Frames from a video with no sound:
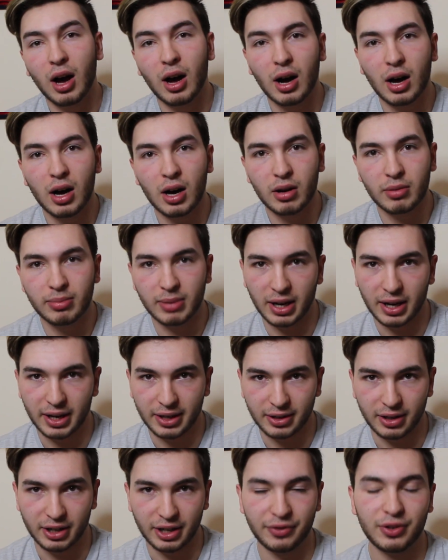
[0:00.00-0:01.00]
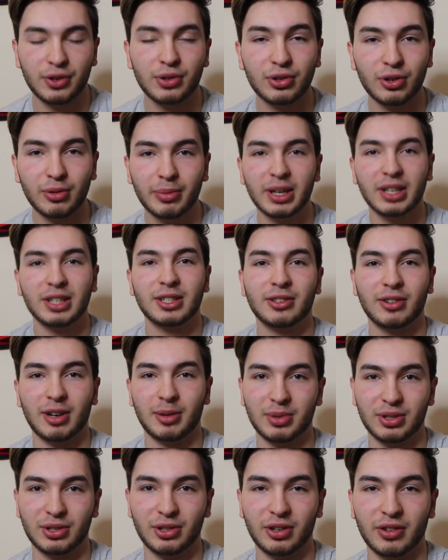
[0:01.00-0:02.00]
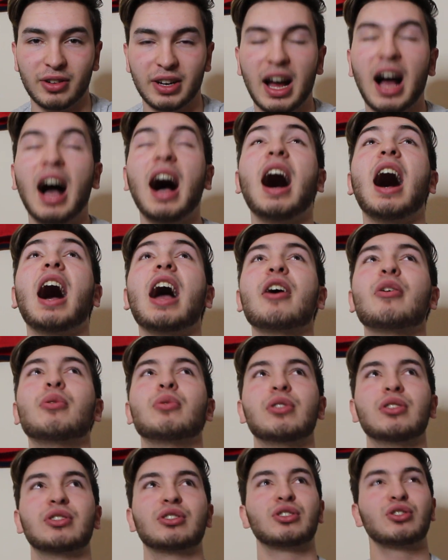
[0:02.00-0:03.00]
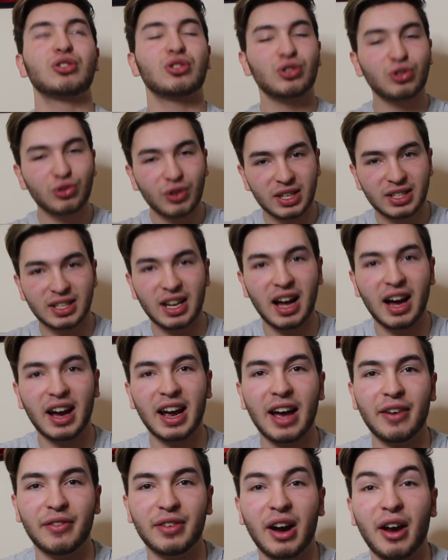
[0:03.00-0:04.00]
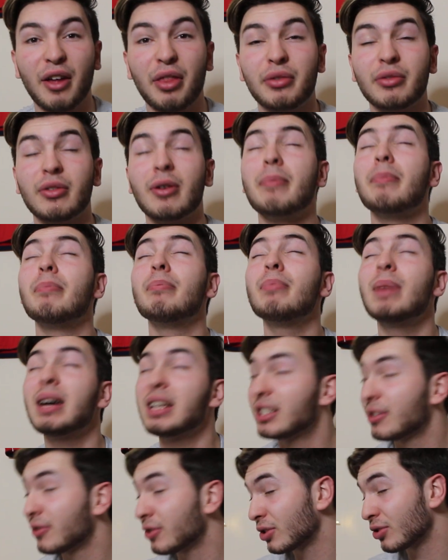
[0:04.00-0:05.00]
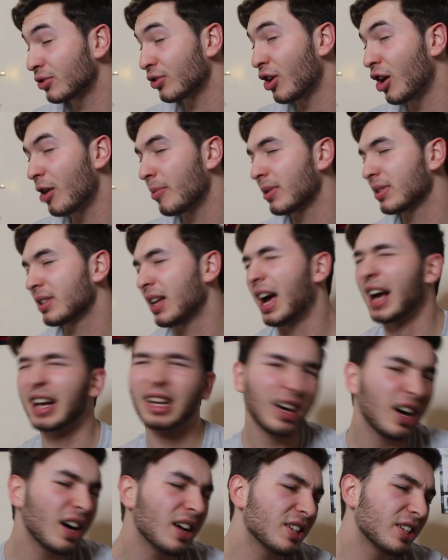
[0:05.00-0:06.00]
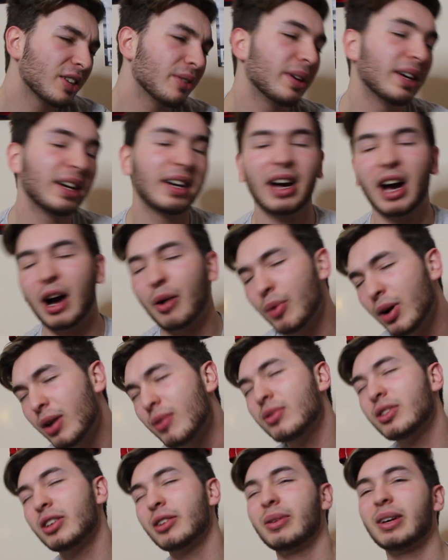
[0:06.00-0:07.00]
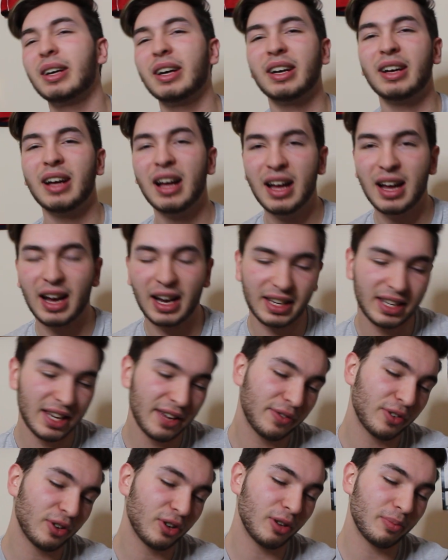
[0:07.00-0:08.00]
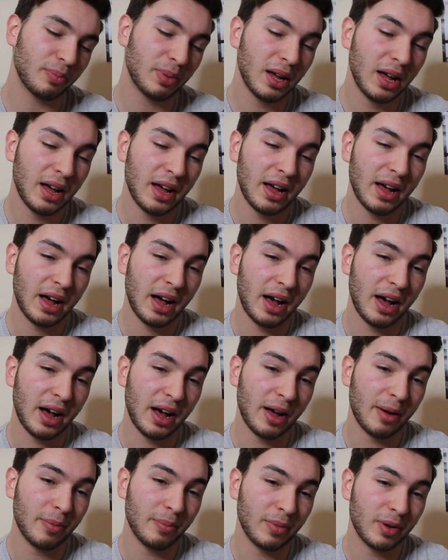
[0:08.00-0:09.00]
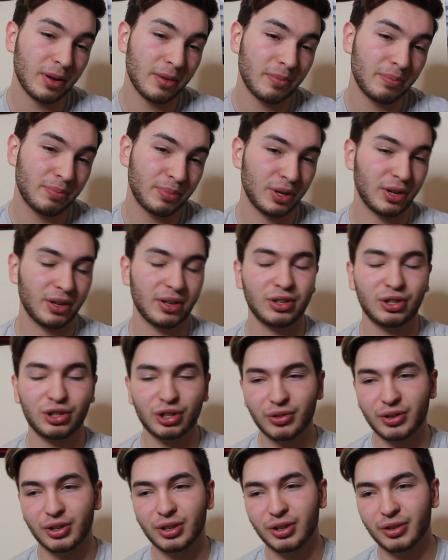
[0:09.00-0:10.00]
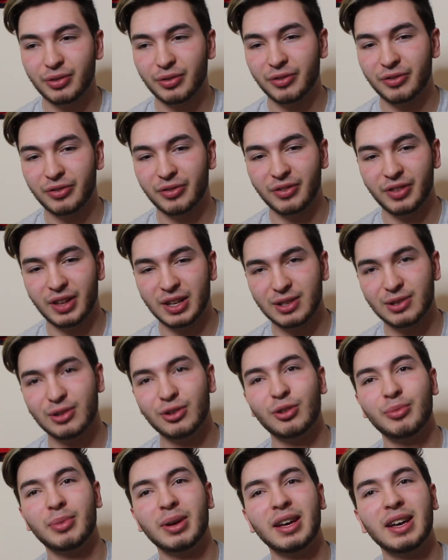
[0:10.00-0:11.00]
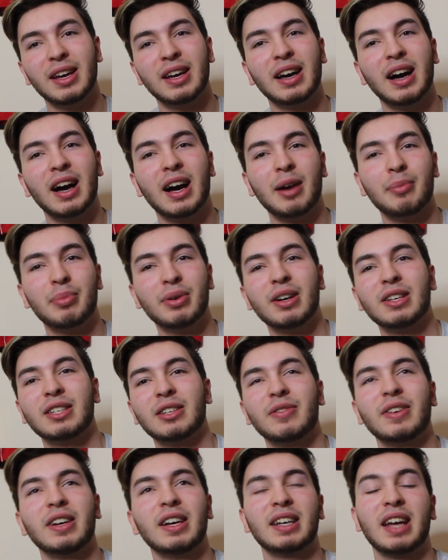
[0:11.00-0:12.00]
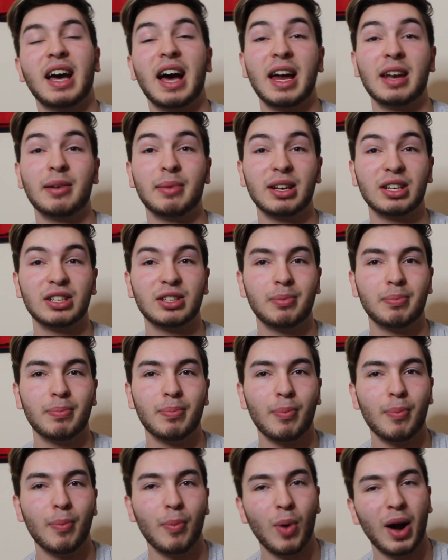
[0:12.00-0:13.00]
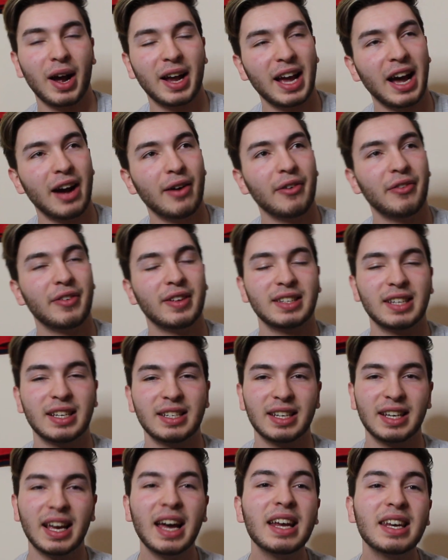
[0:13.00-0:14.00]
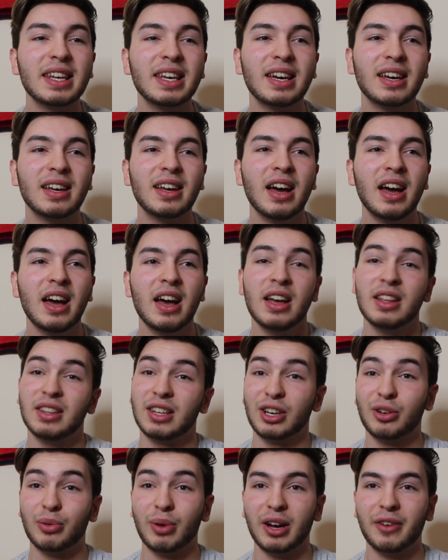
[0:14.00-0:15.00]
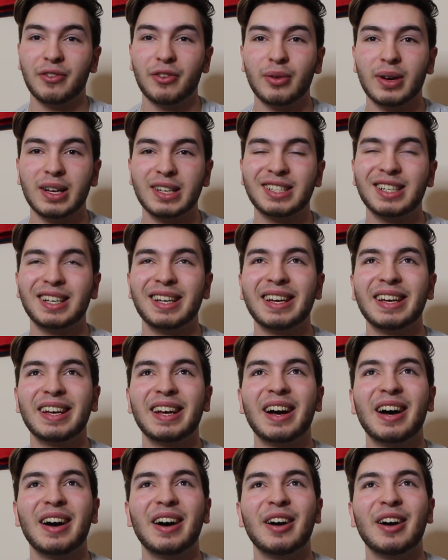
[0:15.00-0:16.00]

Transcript: oh my god, if you saw my Instagram story, I was stressed to high heaven. I threw a massive straw up. I was like, I can't do it, I won't do it, I give up. But sure enough, they taught me, I persevered and managed to whack out a fantastic edit. Did quite a few actually.